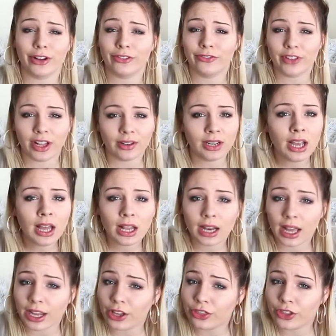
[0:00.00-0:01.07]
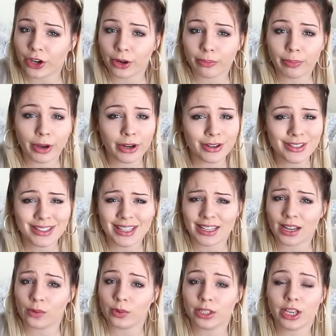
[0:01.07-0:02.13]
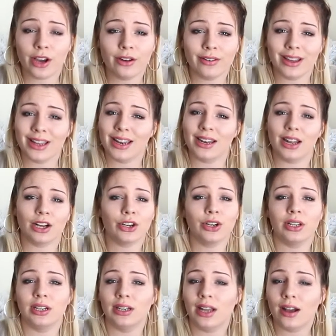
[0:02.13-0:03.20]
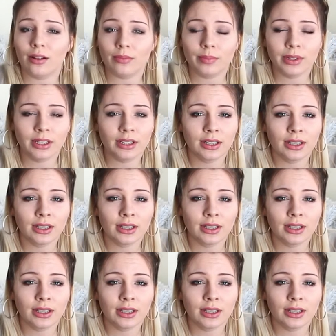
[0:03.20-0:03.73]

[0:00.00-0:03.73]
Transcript: I felt like a third person. I was hurting and I couldn't help.